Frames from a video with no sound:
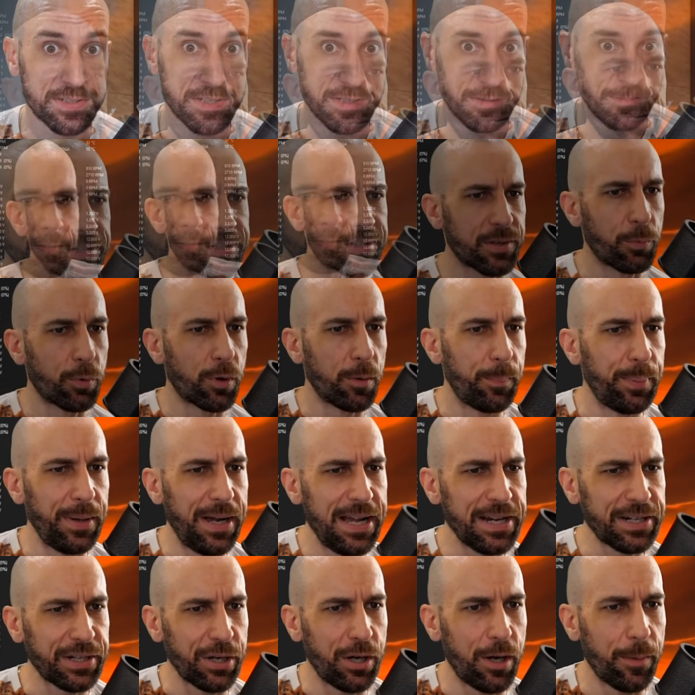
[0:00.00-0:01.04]
Okay, so we're
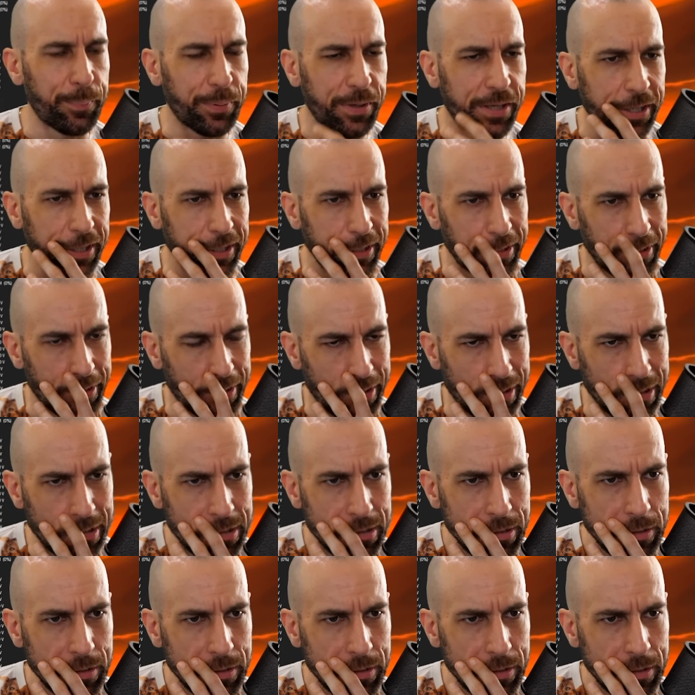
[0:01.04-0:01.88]
back up here,